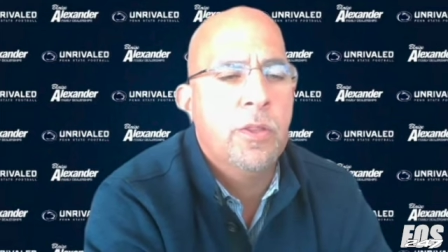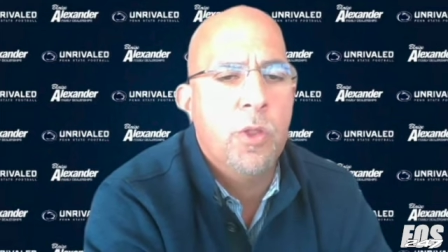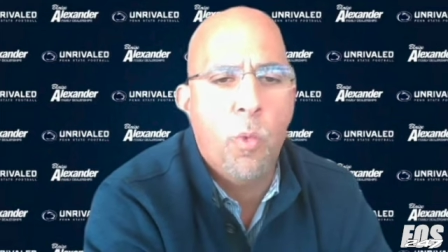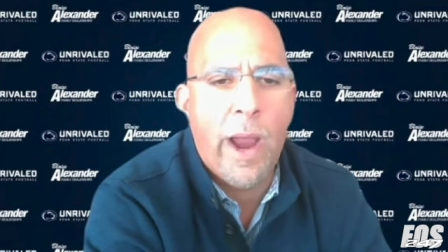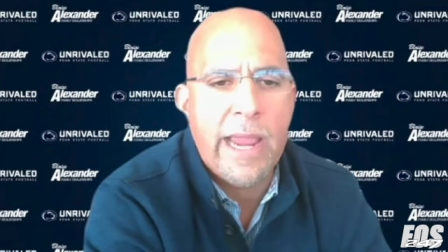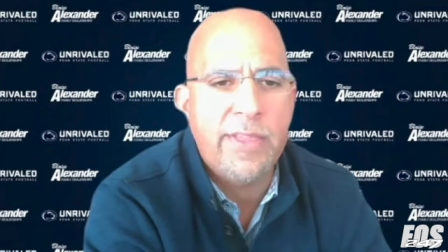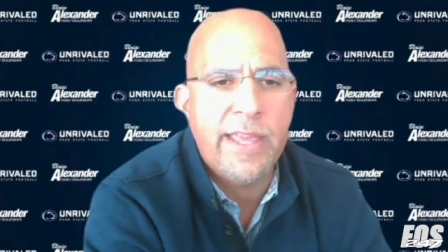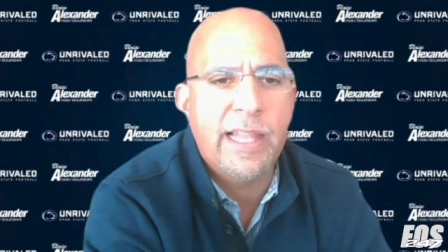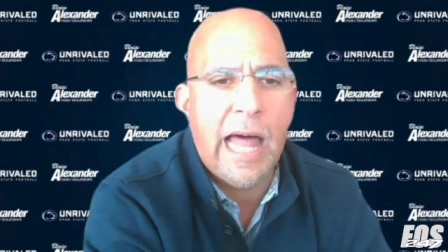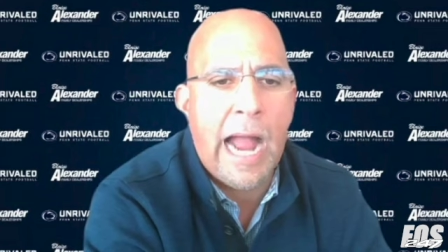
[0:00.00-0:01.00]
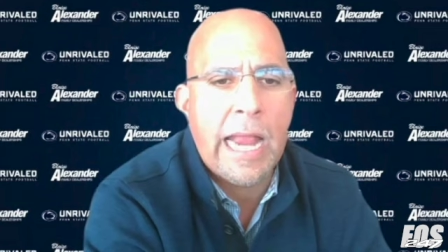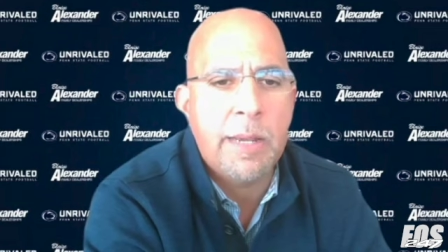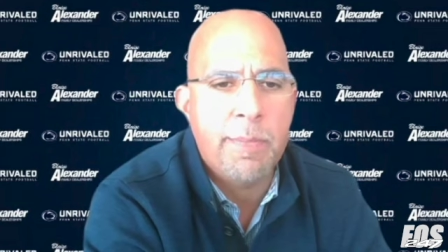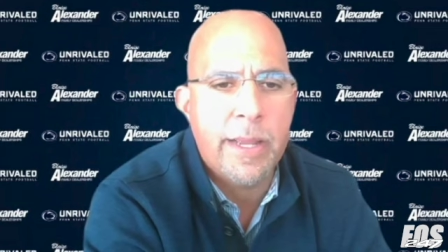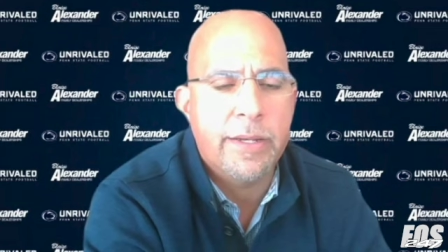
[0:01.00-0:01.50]
the way the
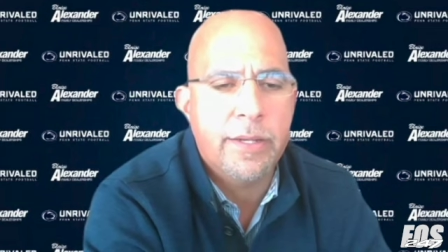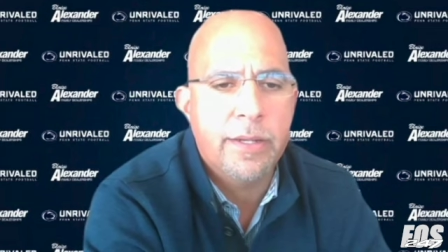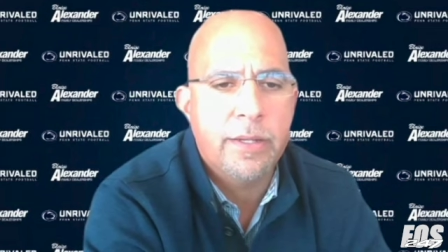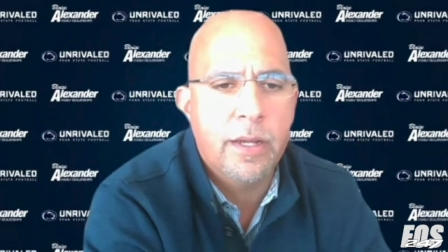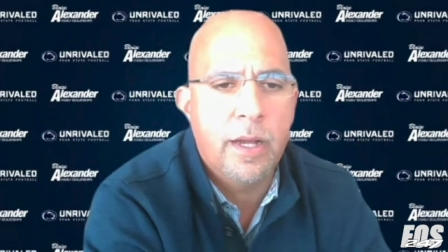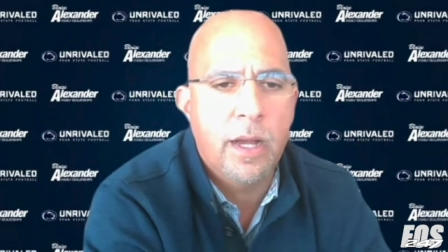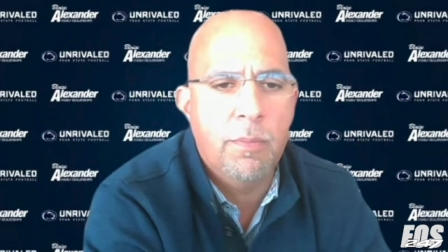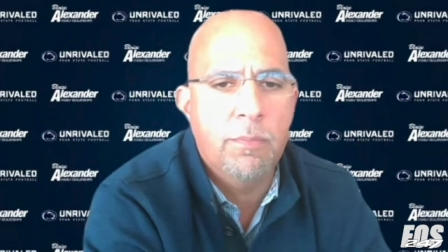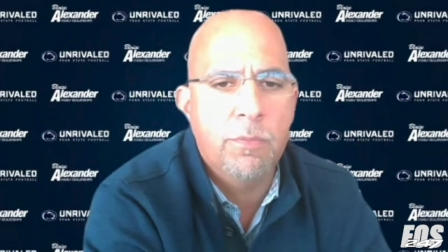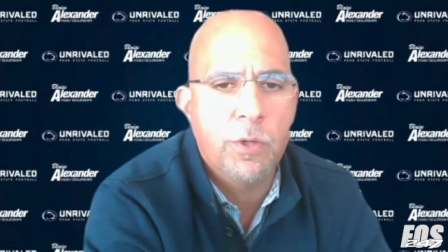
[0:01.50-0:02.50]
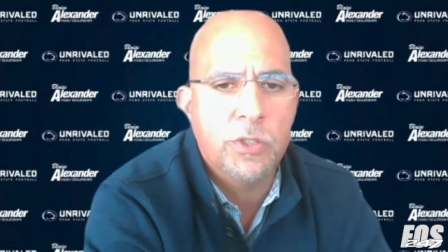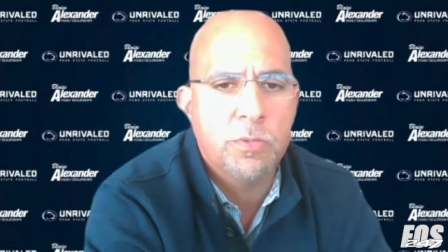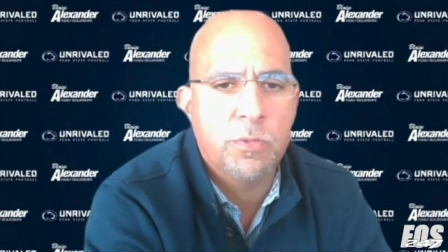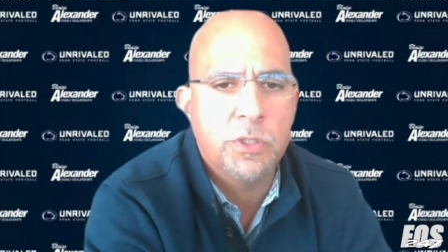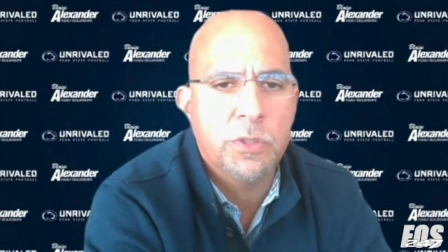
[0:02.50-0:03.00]
alignment
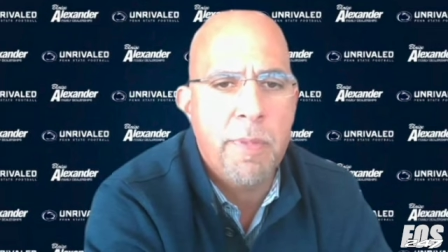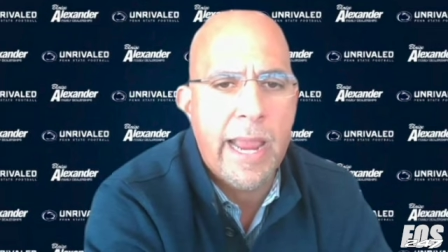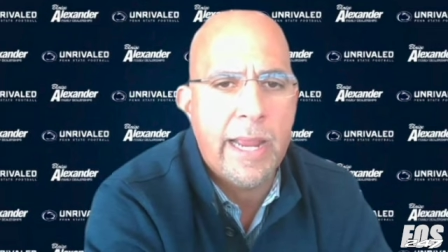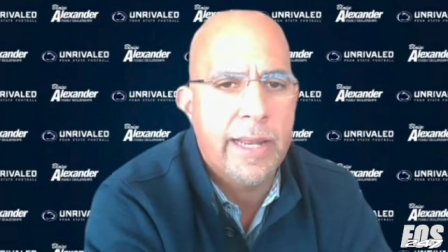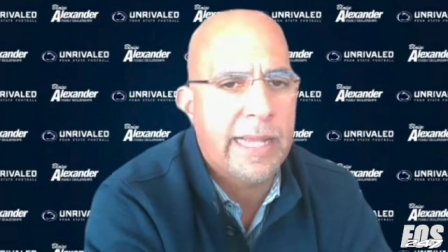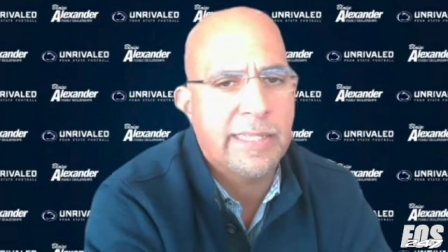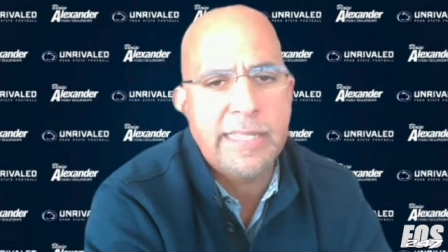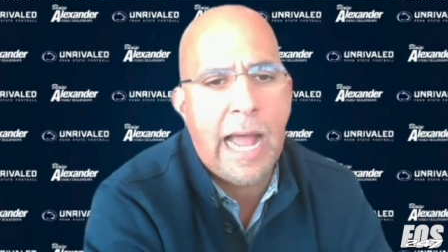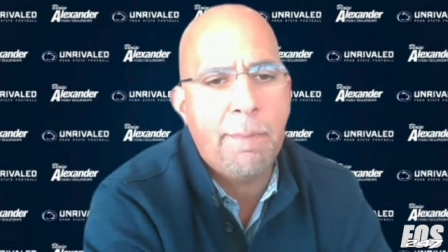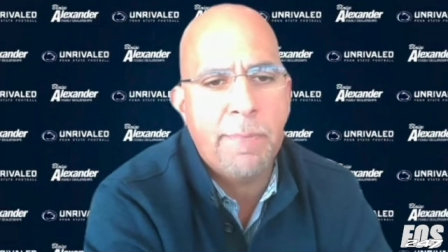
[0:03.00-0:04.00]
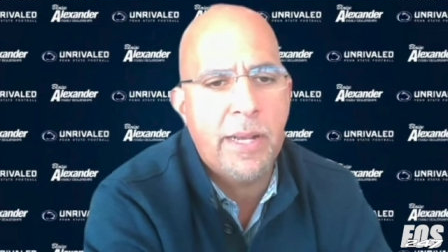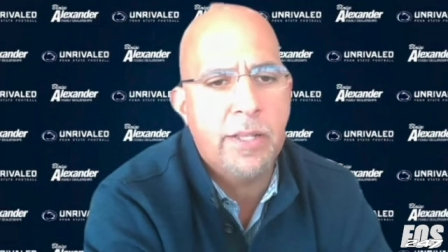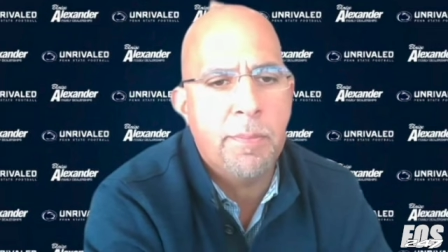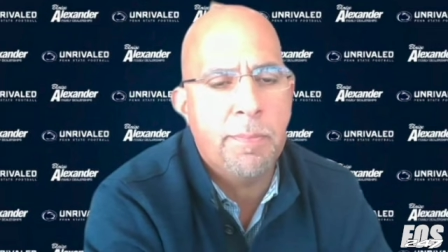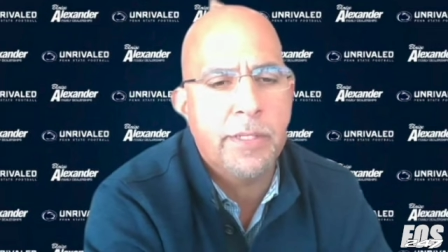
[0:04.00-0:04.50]
was made has not been
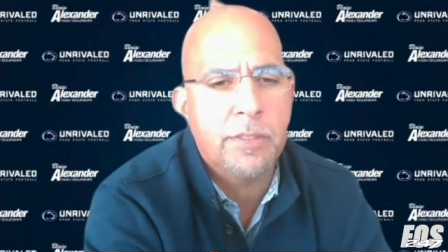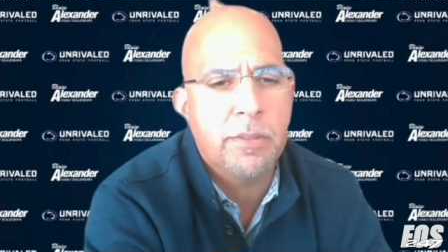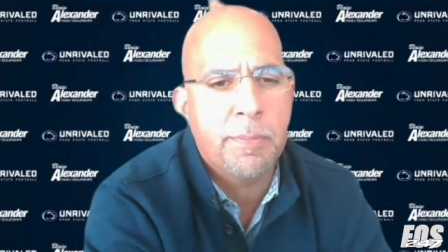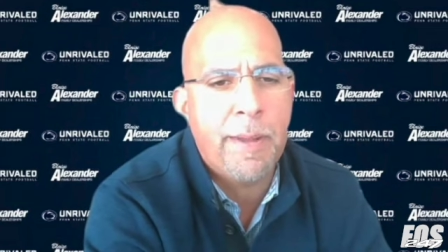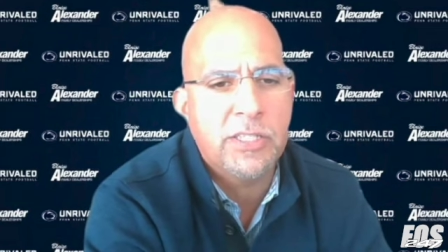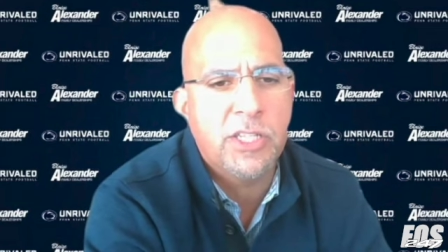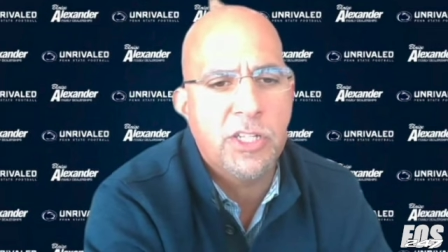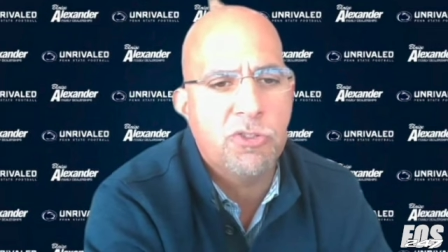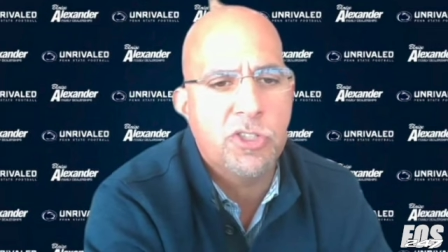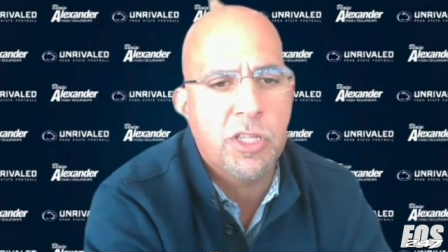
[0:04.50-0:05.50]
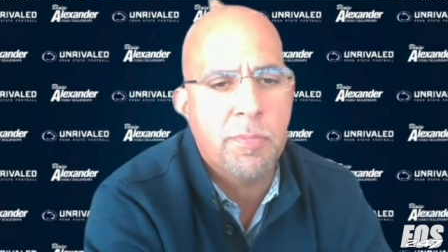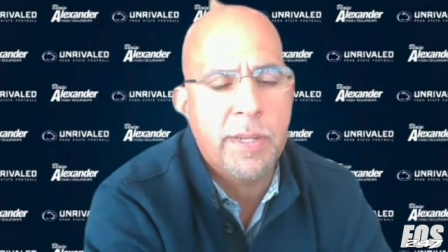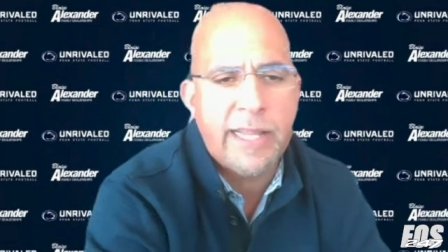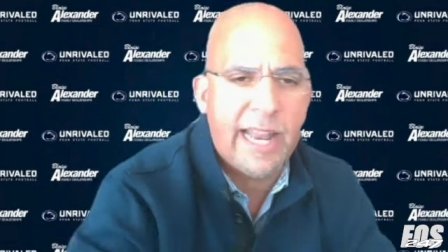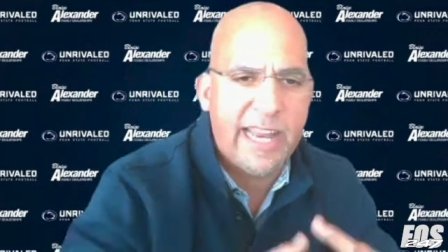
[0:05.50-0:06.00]
in the best interest of the
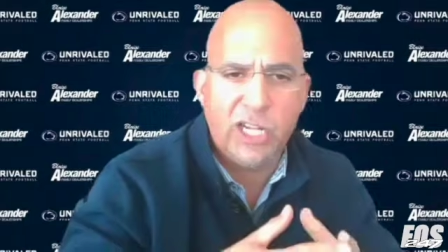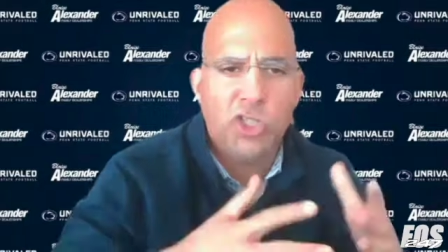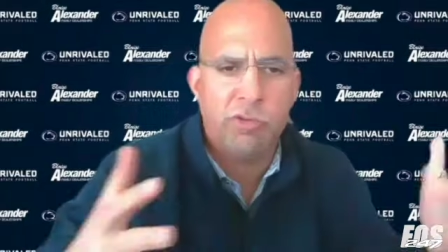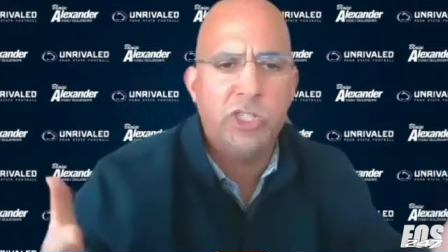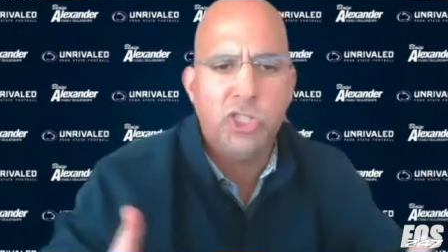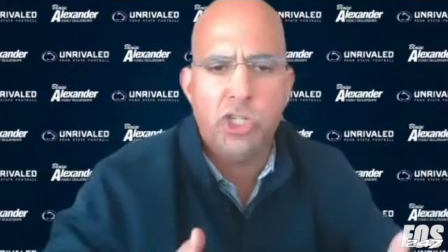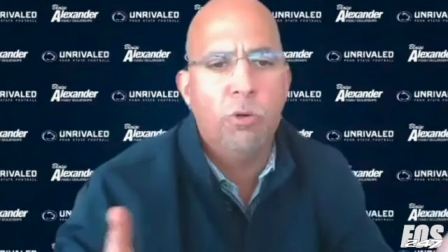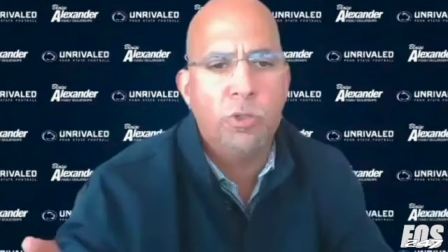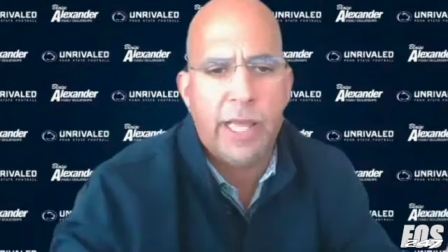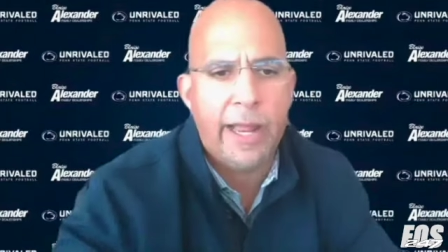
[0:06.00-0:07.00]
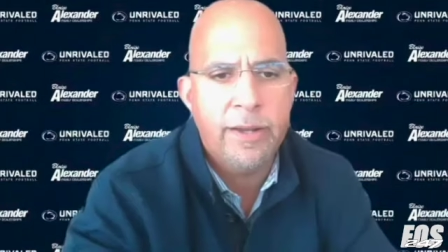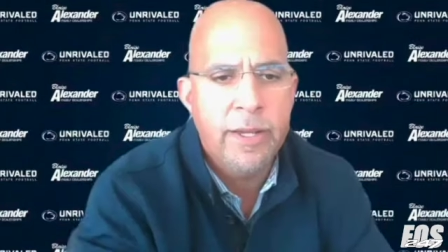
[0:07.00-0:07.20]
Big Ten. History shows that.